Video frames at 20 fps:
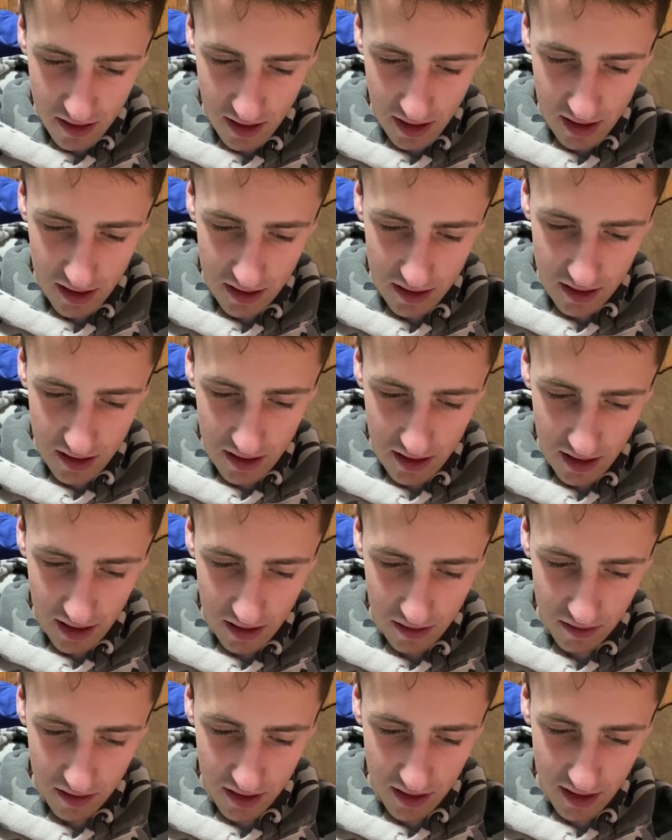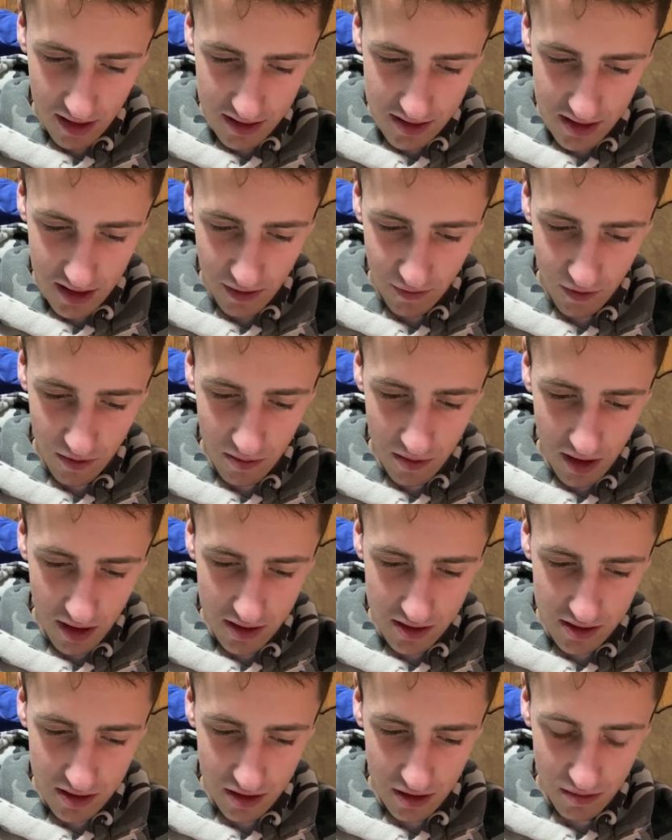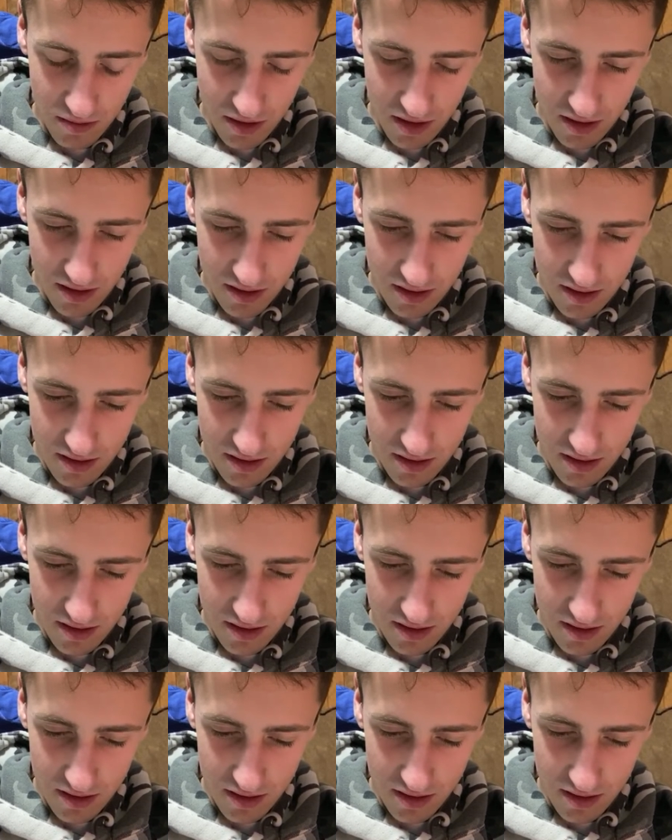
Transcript: It, I don't think I see Vermonster, but...